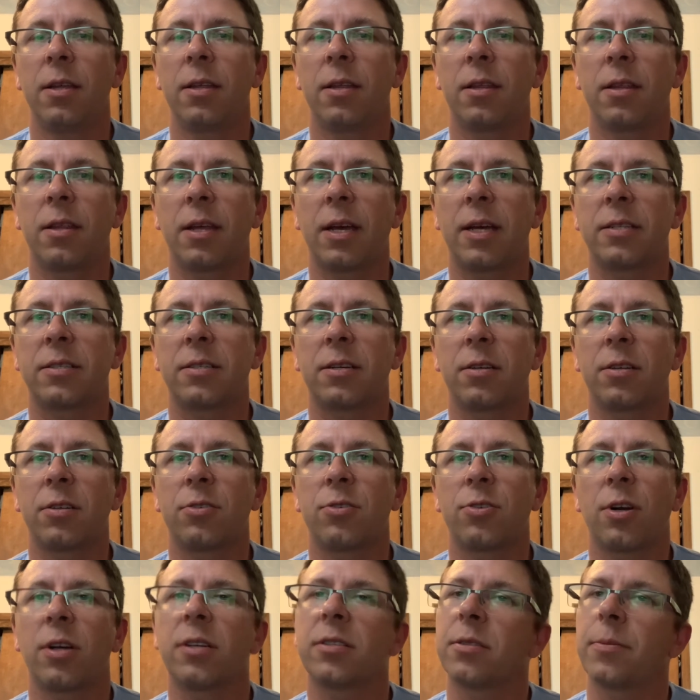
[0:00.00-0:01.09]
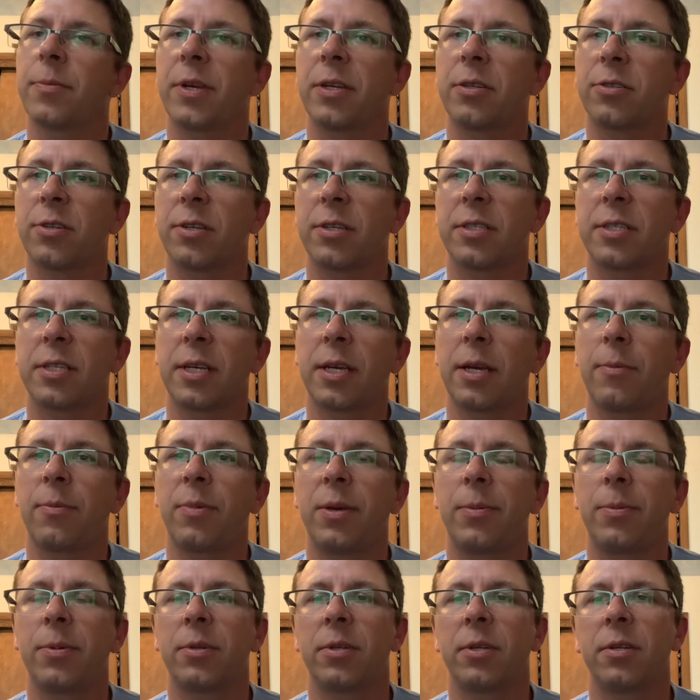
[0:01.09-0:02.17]
that's going to draw some interest and get
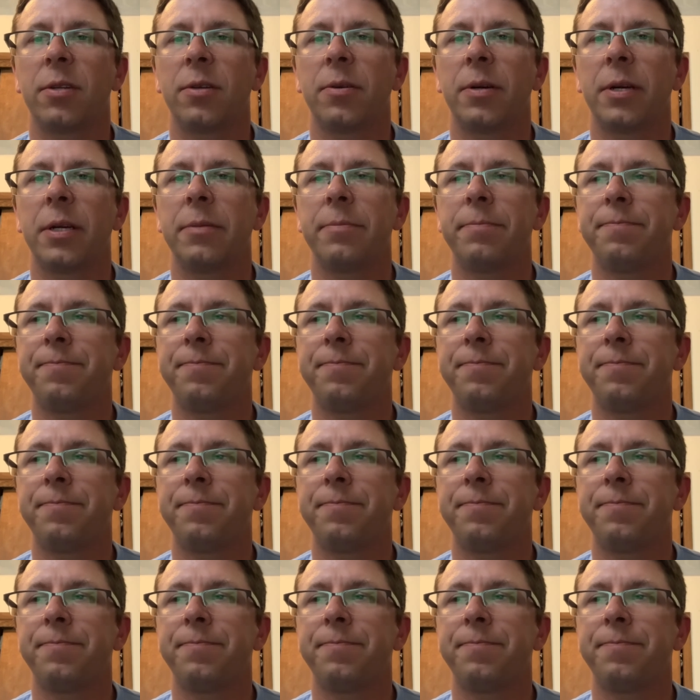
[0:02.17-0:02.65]
people to do it.